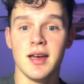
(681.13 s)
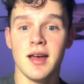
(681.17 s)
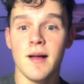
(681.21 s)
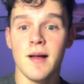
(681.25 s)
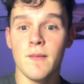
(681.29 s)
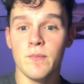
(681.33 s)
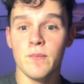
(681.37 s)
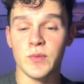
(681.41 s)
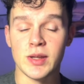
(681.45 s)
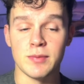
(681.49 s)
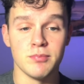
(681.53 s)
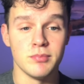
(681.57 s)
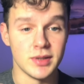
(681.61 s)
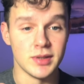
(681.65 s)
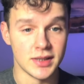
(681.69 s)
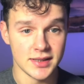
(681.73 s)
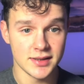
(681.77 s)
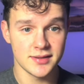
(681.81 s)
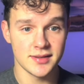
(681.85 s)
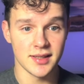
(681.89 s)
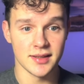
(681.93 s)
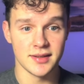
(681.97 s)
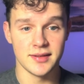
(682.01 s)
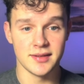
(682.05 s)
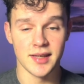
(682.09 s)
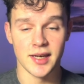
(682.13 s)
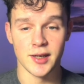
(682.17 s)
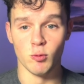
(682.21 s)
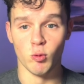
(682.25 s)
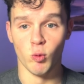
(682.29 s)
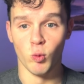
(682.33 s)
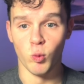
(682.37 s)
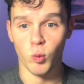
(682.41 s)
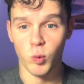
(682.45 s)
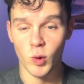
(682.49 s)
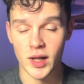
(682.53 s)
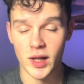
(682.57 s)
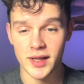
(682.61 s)
that means that they
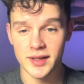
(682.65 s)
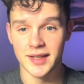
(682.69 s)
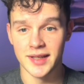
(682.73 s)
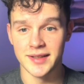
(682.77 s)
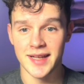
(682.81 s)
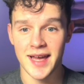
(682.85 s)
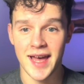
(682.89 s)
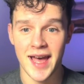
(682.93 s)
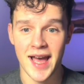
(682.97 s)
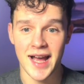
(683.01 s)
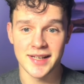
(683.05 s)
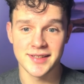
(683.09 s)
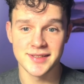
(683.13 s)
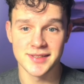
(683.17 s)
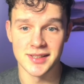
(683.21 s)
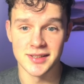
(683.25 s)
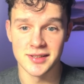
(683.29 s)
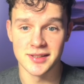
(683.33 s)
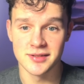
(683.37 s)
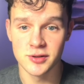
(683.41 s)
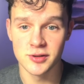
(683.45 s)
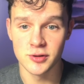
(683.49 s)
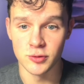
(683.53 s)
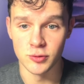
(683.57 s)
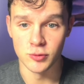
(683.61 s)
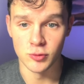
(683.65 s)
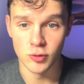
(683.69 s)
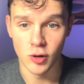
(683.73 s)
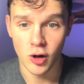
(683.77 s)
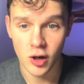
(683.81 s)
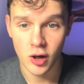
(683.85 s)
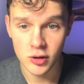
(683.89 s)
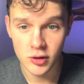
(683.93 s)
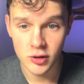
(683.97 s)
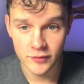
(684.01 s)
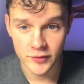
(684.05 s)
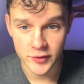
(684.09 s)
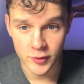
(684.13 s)
will get access to
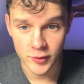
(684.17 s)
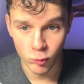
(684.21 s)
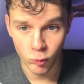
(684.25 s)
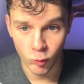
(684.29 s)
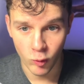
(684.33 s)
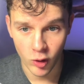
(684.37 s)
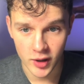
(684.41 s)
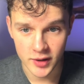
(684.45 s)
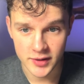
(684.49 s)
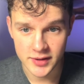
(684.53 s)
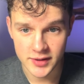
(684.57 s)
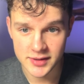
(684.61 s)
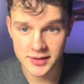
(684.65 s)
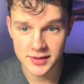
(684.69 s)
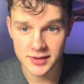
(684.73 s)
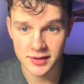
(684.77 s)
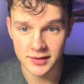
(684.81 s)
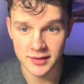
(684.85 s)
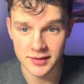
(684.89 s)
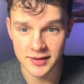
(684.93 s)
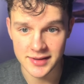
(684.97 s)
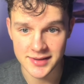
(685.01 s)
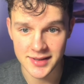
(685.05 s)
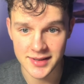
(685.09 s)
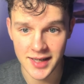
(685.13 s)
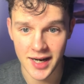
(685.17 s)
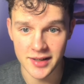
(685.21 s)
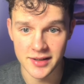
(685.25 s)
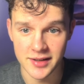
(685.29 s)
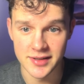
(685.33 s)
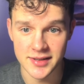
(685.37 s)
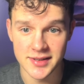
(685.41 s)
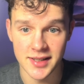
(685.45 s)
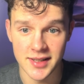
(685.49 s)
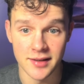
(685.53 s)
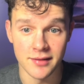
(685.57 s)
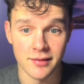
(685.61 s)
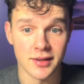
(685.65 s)
all of the wants,
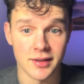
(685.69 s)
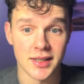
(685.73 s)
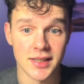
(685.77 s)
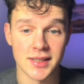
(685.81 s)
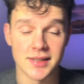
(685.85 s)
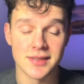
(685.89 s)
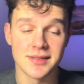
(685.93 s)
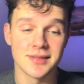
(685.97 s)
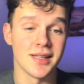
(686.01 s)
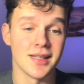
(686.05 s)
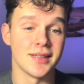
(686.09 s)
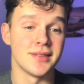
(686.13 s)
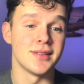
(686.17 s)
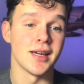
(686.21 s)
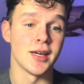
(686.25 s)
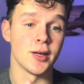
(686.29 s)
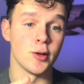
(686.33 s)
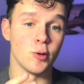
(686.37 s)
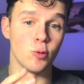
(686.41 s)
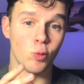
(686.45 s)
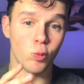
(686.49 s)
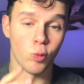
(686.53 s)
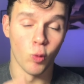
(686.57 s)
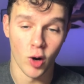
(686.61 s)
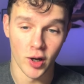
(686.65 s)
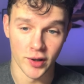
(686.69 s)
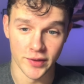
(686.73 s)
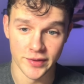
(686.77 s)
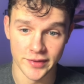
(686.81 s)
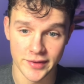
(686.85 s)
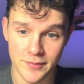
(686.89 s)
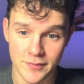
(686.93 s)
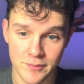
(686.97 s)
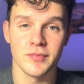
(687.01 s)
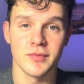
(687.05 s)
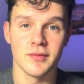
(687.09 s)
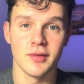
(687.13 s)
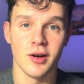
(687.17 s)
desires, and needs that they
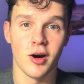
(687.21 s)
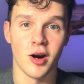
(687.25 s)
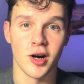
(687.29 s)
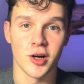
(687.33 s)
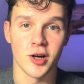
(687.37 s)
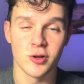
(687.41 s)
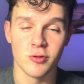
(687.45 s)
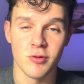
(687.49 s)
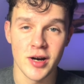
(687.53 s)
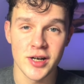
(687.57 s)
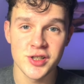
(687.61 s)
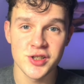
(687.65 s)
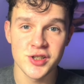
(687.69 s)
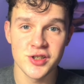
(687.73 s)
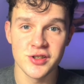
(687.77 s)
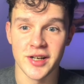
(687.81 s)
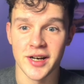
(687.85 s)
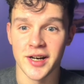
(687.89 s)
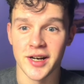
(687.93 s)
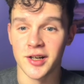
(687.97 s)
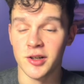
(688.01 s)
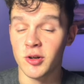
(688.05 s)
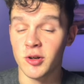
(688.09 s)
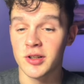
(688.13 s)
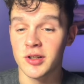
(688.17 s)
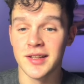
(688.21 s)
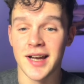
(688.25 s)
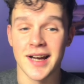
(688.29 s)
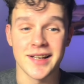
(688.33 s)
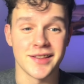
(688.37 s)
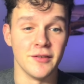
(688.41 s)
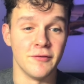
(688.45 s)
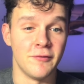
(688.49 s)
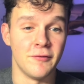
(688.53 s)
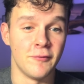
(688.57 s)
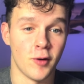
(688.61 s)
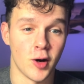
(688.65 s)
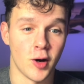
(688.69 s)
want. Our questionnaire looked like
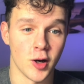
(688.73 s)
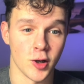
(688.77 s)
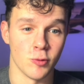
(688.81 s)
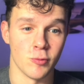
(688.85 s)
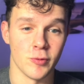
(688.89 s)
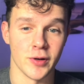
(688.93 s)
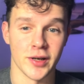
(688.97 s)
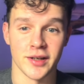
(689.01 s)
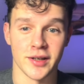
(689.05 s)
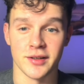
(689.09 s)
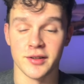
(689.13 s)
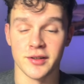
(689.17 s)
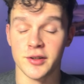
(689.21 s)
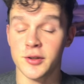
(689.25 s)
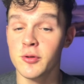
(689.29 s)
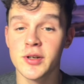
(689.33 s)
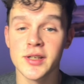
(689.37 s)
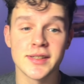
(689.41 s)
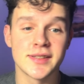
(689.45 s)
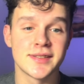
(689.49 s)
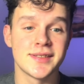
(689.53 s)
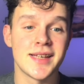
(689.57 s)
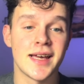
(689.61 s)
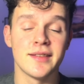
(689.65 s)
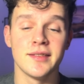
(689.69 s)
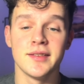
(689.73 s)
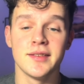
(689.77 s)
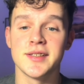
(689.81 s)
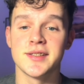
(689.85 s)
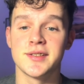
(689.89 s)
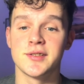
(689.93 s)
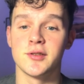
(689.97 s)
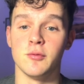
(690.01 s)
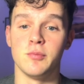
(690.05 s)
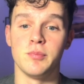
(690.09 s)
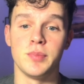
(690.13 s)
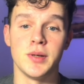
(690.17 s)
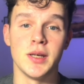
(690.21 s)
the following. You can send
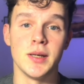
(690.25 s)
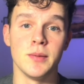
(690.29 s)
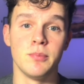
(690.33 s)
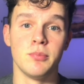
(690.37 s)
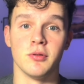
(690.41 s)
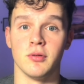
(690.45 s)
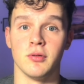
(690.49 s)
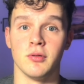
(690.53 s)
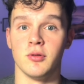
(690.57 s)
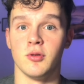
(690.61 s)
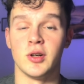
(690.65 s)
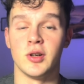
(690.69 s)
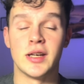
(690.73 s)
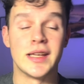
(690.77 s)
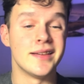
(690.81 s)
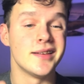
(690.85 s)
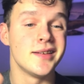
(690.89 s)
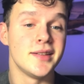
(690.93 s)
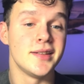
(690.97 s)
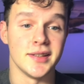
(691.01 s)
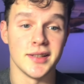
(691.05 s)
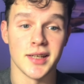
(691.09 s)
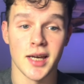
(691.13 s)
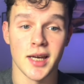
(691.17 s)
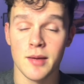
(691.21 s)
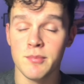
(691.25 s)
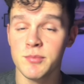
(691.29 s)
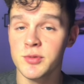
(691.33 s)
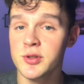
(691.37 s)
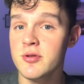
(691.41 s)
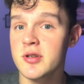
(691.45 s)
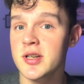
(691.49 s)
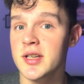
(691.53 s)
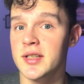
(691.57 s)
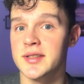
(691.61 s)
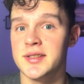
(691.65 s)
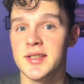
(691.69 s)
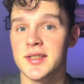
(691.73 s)
this to people in the DMs.
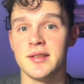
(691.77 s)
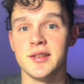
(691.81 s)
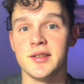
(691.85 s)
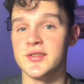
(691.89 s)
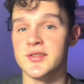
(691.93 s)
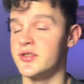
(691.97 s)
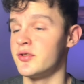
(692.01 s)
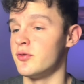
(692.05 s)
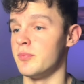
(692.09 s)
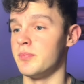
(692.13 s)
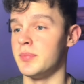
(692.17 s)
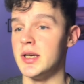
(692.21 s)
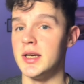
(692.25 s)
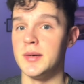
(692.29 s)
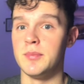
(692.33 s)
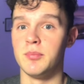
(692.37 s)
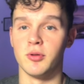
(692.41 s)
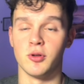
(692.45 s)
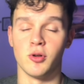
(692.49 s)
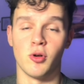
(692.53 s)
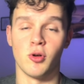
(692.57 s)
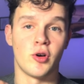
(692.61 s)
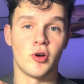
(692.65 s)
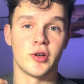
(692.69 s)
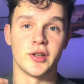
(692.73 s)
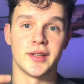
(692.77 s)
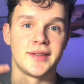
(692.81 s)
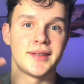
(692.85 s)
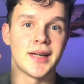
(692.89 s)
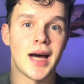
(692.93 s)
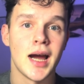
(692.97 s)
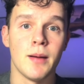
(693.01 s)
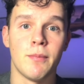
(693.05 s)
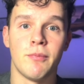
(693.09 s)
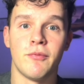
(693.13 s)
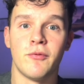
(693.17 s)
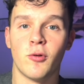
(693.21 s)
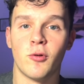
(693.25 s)
You can send this to people on a
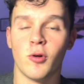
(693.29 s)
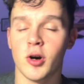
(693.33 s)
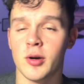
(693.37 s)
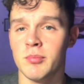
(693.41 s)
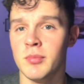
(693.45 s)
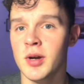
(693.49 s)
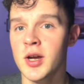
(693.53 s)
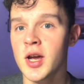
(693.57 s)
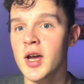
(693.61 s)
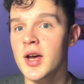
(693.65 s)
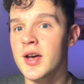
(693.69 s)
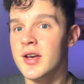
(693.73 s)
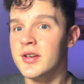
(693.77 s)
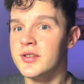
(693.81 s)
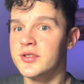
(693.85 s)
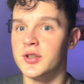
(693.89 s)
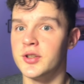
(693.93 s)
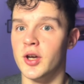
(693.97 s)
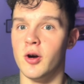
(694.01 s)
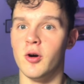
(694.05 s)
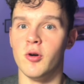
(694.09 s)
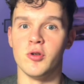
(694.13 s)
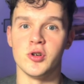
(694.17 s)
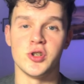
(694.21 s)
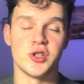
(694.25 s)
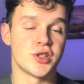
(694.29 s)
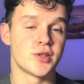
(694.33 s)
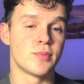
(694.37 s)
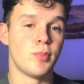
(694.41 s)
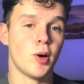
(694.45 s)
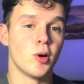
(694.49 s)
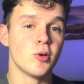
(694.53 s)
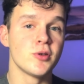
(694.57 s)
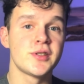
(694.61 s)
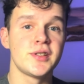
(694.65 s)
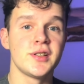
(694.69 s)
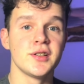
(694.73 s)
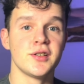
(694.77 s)
type form. So just
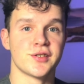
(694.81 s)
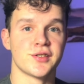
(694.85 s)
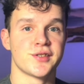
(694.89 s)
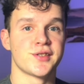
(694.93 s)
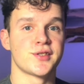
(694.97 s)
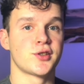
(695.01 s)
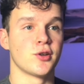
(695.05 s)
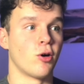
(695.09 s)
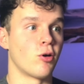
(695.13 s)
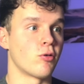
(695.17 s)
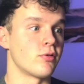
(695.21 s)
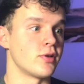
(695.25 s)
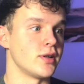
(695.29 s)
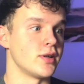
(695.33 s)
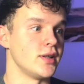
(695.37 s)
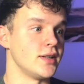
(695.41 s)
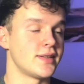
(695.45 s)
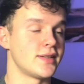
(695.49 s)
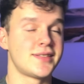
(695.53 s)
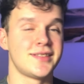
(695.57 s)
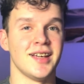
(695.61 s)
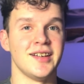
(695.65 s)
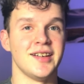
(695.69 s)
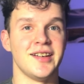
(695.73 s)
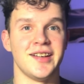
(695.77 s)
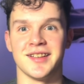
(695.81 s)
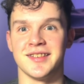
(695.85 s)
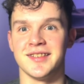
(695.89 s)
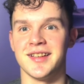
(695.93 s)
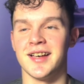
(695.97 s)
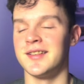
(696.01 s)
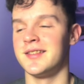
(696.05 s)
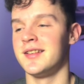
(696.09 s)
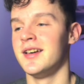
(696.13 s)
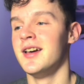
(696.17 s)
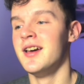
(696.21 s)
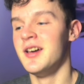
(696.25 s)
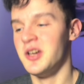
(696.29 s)
posting a story saying
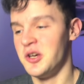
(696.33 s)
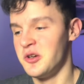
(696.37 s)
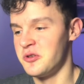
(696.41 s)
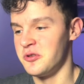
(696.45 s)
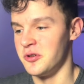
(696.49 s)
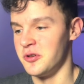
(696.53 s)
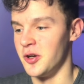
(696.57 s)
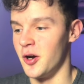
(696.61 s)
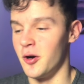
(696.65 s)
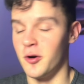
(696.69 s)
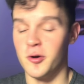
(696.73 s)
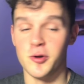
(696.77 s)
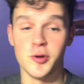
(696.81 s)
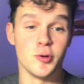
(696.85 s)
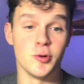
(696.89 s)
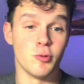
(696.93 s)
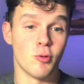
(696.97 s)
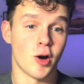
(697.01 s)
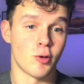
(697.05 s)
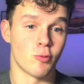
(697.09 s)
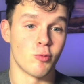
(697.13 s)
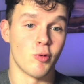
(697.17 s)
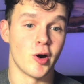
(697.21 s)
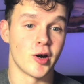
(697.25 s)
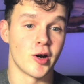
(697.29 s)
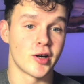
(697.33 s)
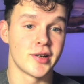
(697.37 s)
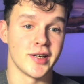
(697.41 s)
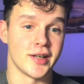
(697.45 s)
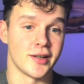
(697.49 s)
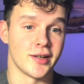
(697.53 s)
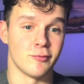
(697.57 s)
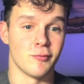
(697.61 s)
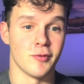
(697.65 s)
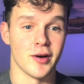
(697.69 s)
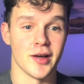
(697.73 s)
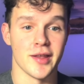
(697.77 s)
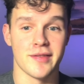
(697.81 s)
that, you are
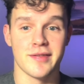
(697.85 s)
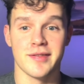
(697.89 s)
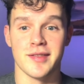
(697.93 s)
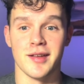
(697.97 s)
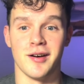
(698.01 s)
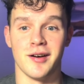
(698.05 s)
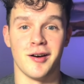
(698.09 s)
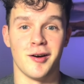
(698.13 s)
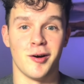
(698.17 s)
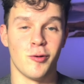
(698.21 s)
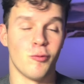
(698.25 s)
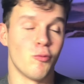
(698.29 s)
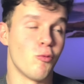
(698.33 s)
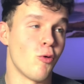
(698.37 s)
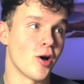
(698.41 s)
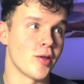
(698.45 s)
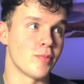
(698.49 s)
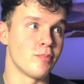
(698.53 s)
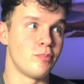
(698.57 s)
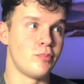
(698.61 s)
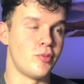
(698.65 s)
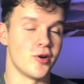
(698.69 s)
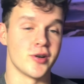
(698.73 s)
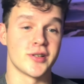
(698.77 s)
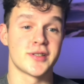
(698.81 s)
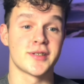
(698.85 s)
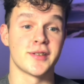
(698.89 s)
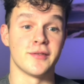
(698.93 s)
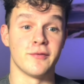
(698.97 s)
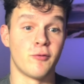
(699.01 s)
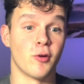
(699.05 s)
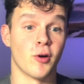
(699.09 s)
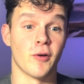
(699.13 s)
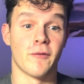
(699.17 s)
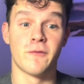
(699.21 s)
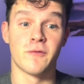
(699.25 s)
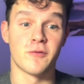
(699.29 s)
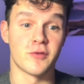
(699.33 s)
working with one person
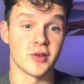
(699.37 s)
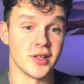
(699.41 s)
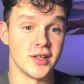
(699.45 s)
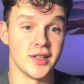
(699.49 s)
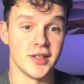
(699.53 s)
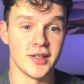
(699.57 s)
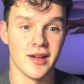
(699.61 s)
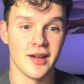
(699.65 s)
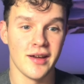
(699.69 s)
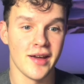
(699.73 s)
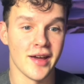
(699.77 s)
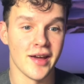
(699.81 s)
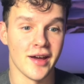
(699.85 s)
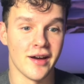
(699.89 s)
for free